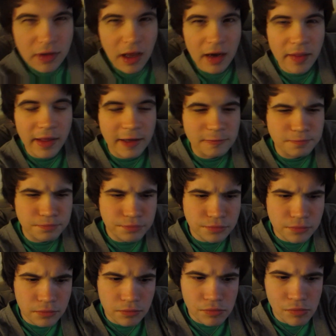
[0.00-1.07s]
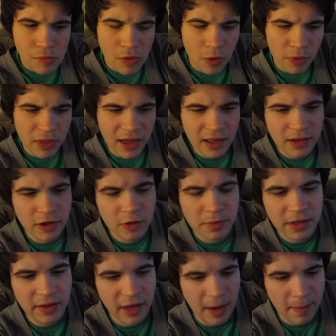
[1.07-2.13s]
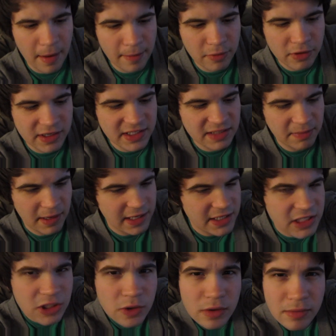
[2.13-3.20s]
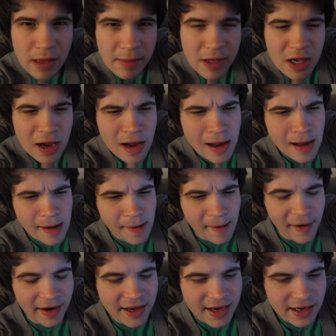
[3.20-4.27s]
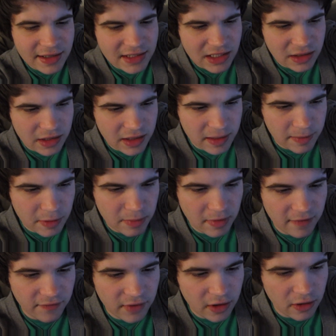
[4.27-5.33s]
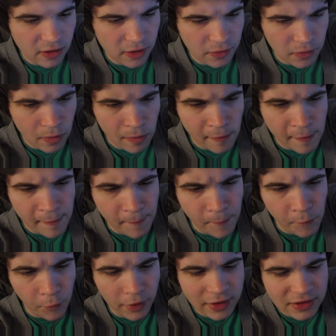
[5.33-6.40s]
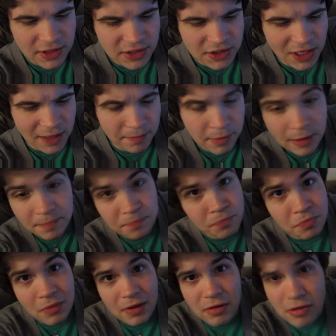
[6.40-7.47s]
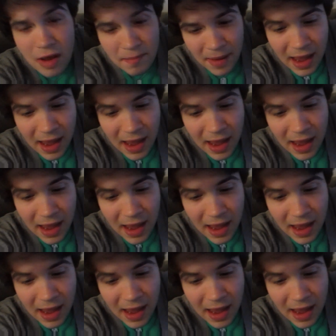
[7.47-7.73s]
kind of like with like a little bit of like a peppery spice to it maybe. I can't exactly like put my finger on what it tastes like, but it's not